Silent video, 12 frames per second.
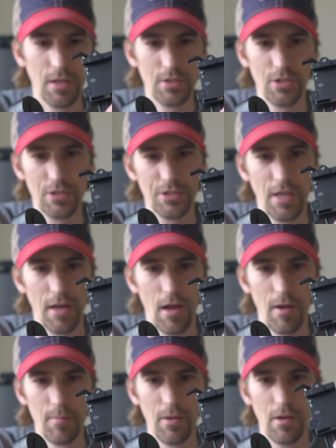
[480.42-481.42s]
get you set
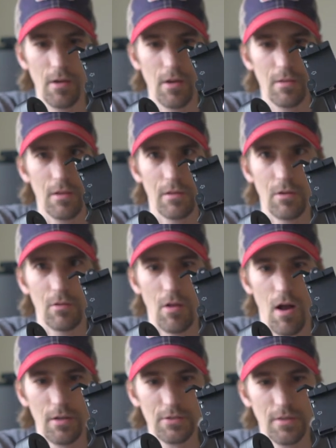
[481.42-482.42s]
up. The little
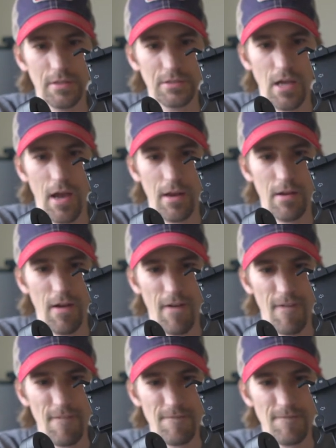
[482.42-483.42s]
locks on the side
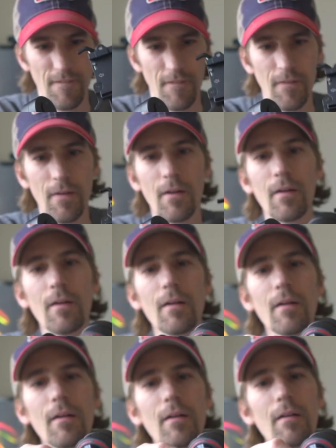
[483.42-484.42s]
here.
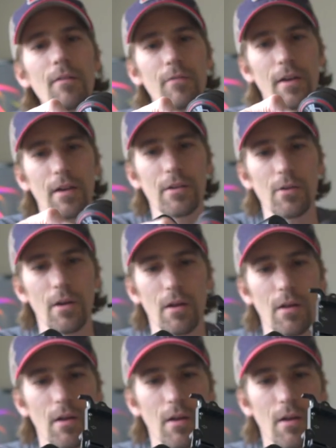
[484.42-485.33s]
If I can do it.